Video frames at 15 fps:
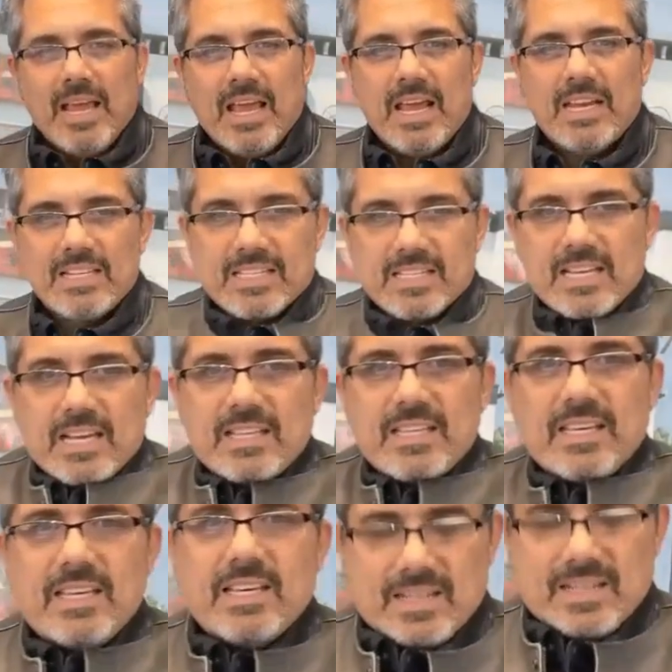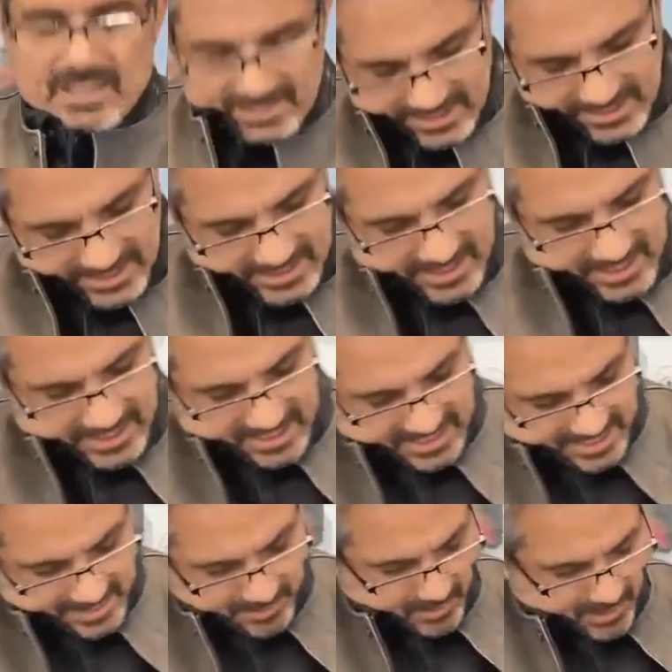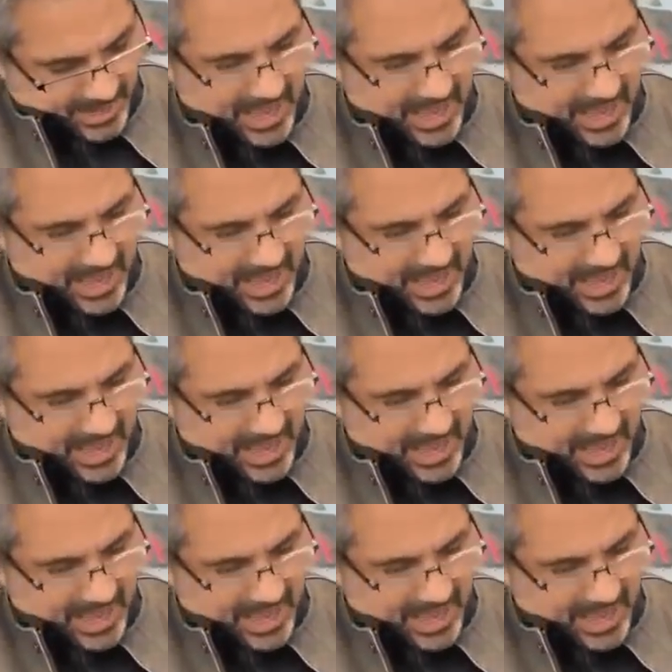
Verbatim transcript: And it's got the, uh, it's got a zipper